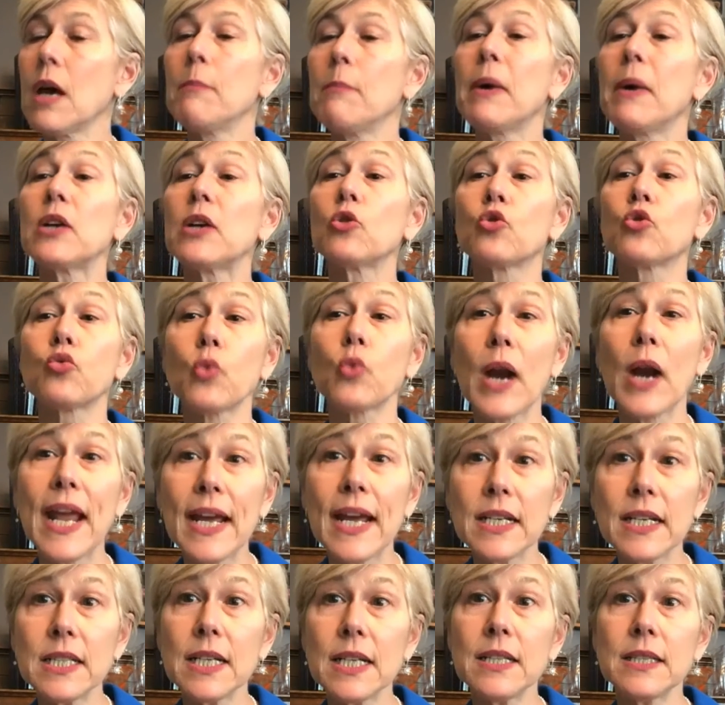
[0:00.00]
but
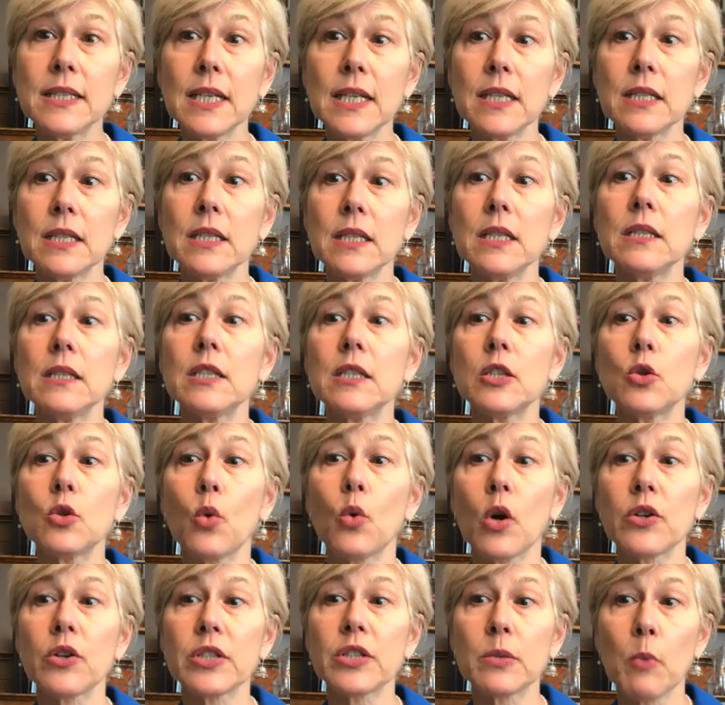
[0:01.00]
grant assistance to
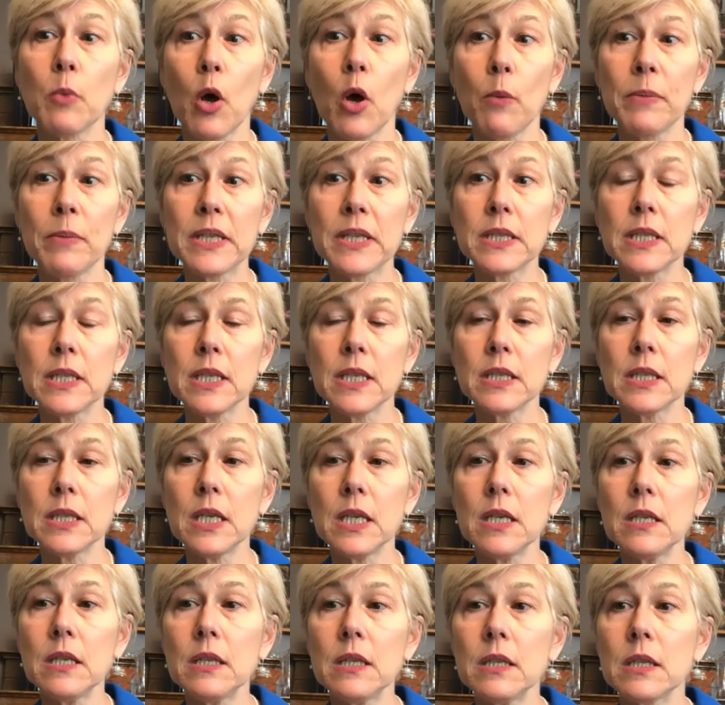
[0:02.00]
our small
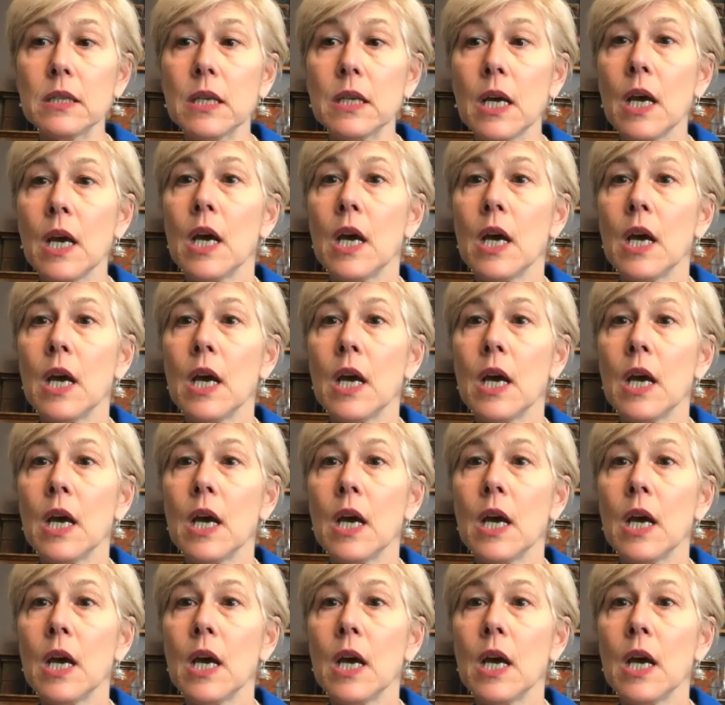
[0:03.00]
businesses.